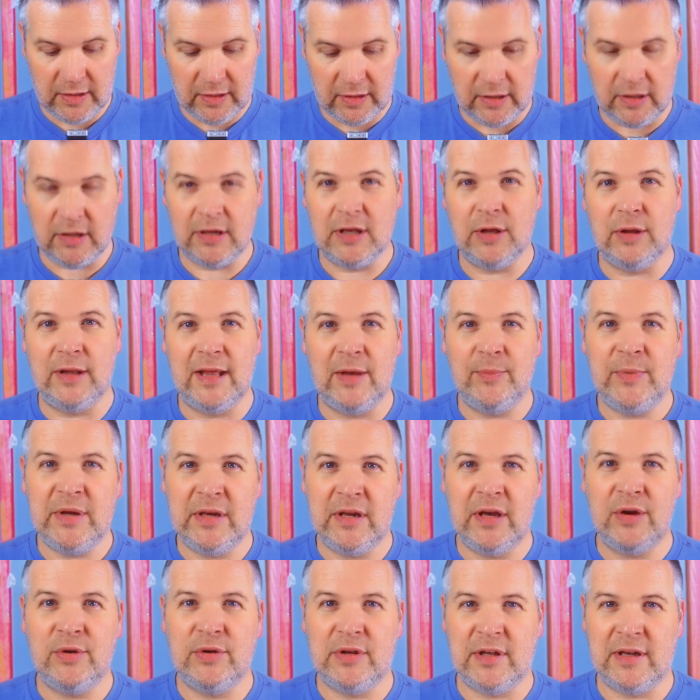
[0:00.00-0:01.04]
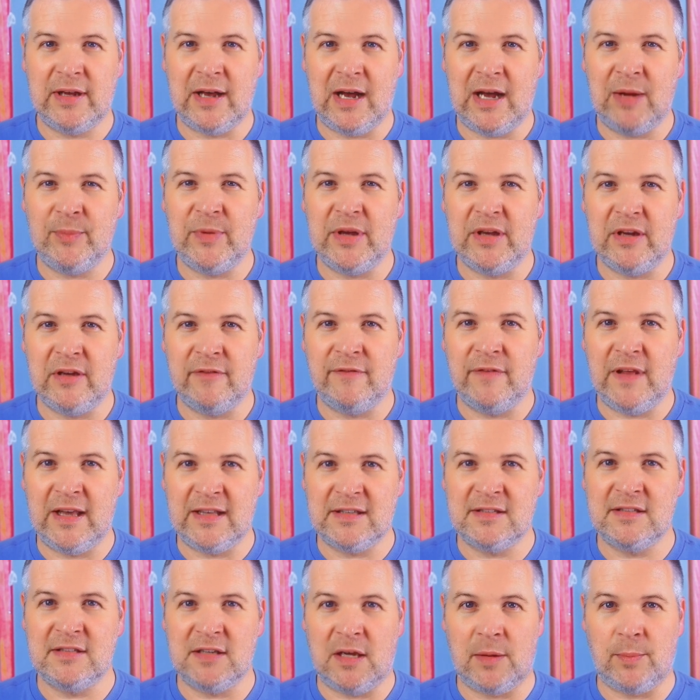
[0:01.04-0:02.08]
let me know in the comment if that's
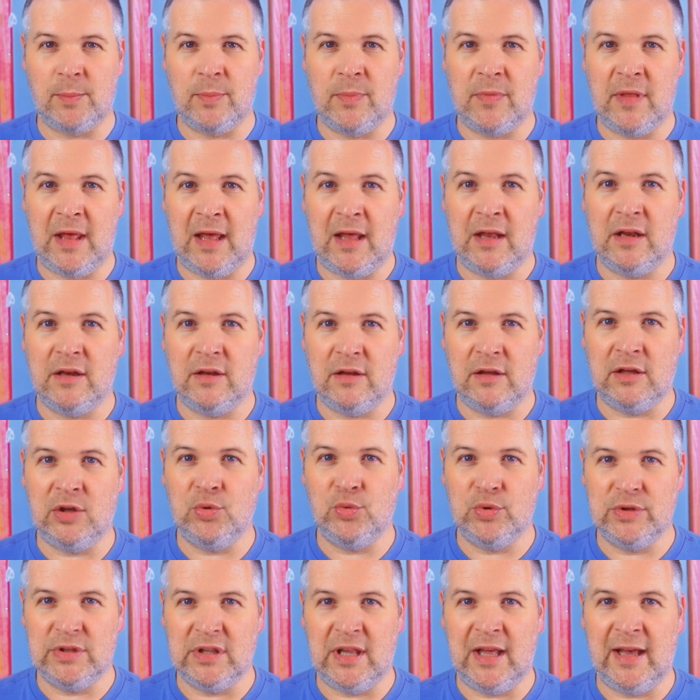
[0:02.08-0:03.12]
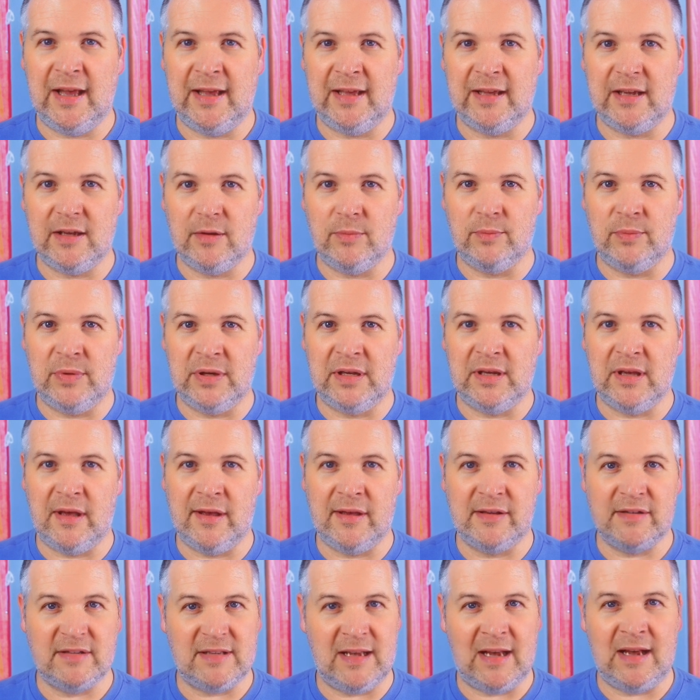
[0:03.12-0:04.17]
something that you would like,
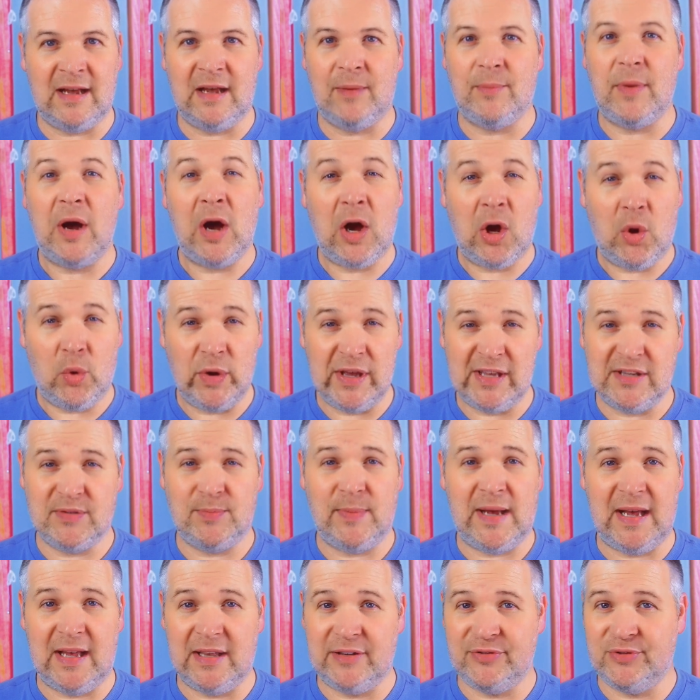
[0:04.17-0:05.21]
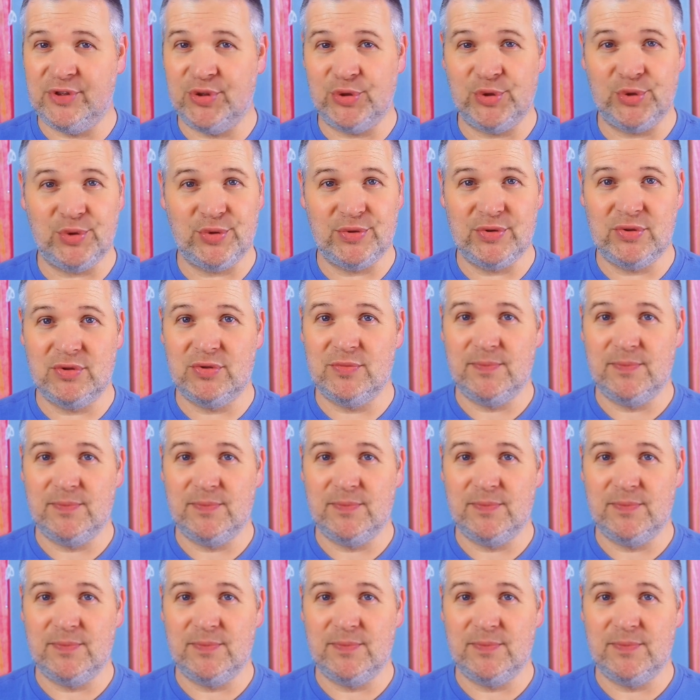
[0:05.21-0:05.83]
because I'm always buying tools.